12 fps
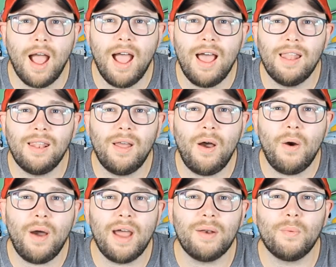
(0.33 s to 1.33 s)

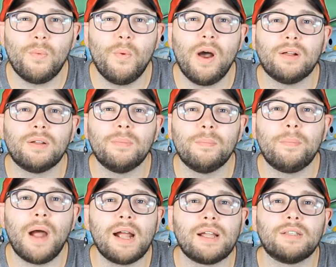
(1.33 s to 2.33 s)
Hello and welcome
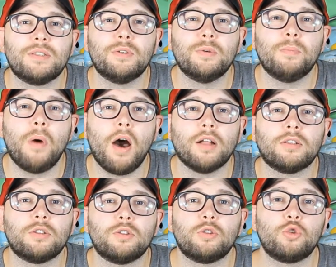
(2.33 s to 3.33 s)
back to part
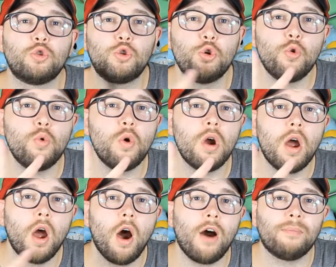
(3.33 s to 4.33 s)
2
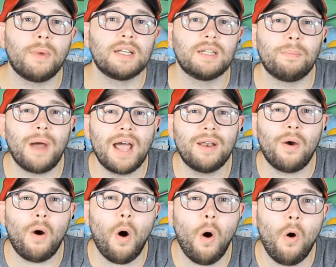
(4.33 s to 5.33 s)
of my Japan
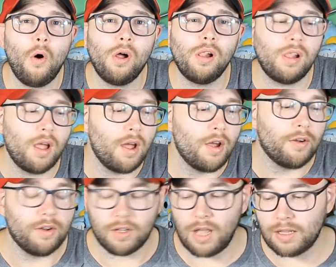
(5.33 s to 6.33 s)
haul.
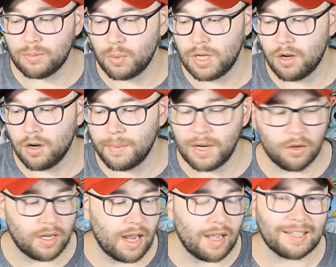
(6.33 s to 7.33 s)
We're going to be
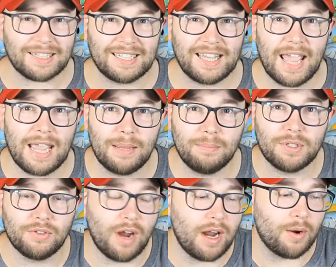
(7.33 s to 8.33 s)
looking at
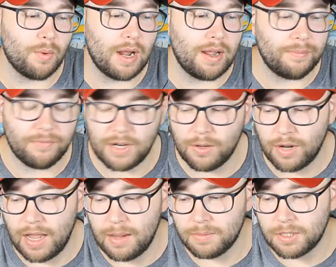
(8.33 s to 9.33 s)
games right away, video
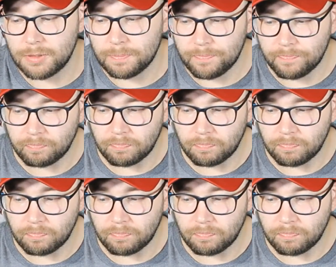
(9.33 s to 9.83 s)
games,